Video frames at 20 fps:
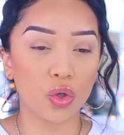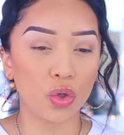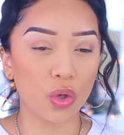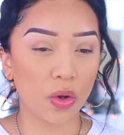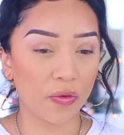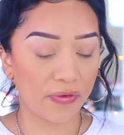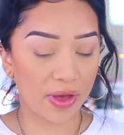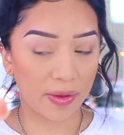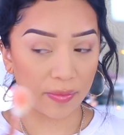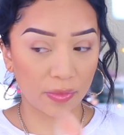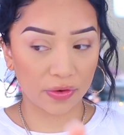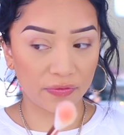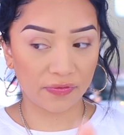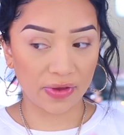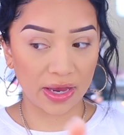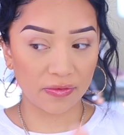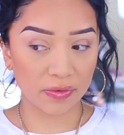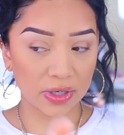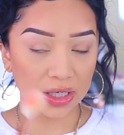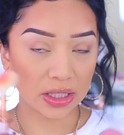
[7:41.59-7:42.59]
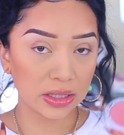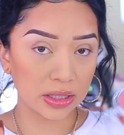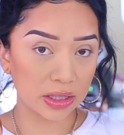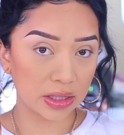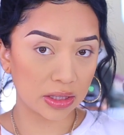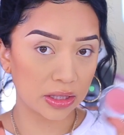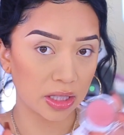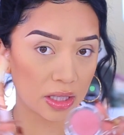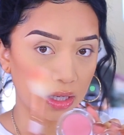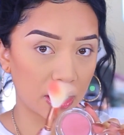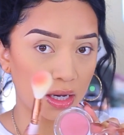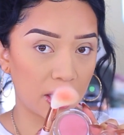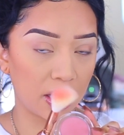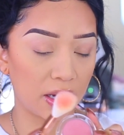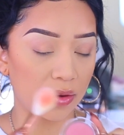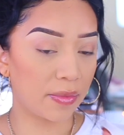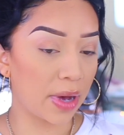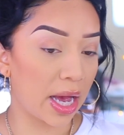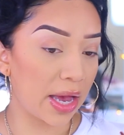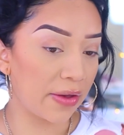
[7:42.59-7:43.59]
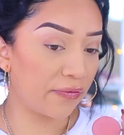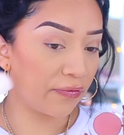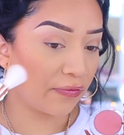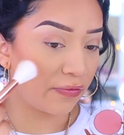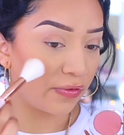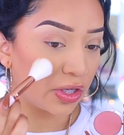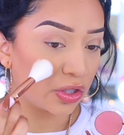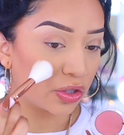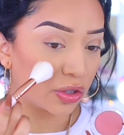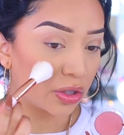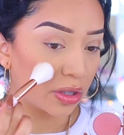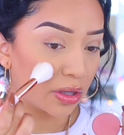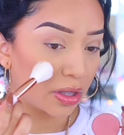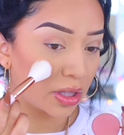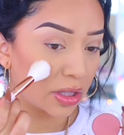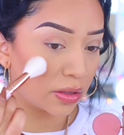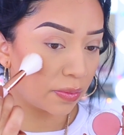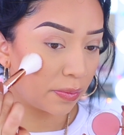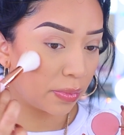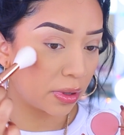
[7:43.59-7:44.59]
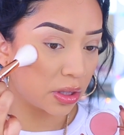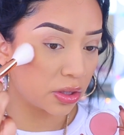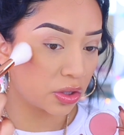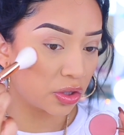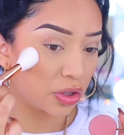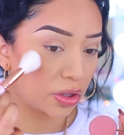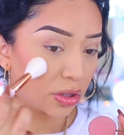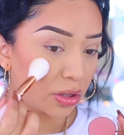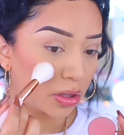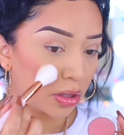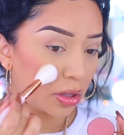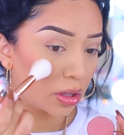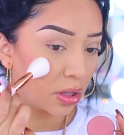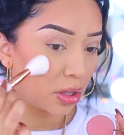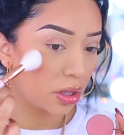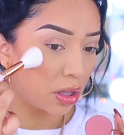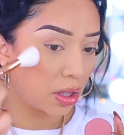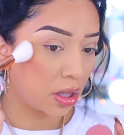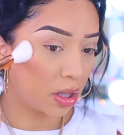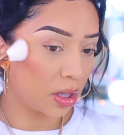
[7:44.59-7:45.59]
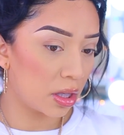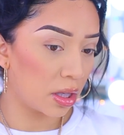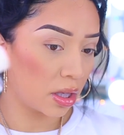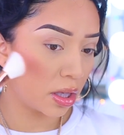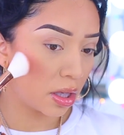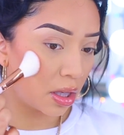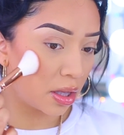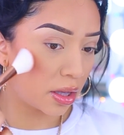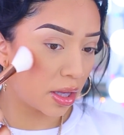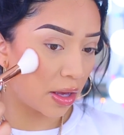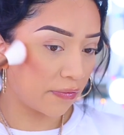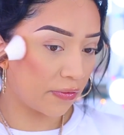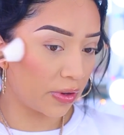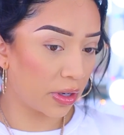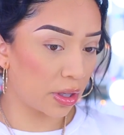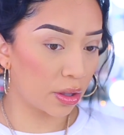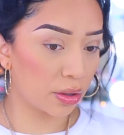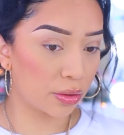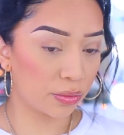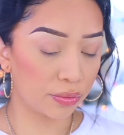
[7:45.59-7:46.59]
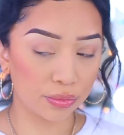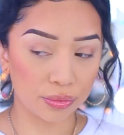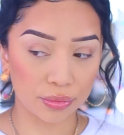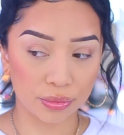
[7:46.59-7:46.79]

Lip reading: November favorites, I featured this blush in that video.